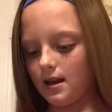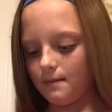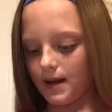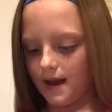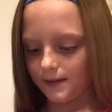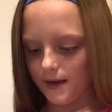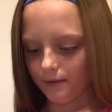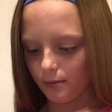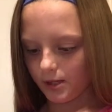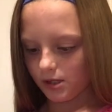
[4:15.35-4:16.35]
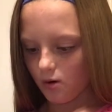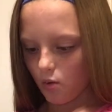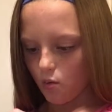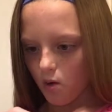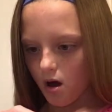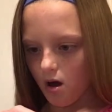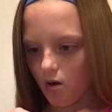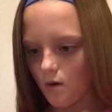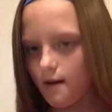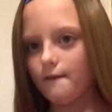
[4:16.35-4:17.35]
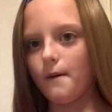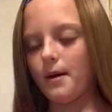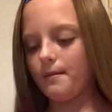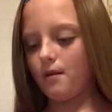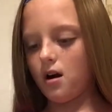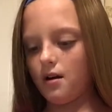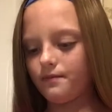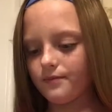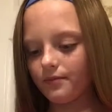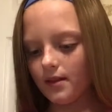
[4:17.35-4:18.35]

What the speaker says: But I have to have permission. Whoa, from my mom.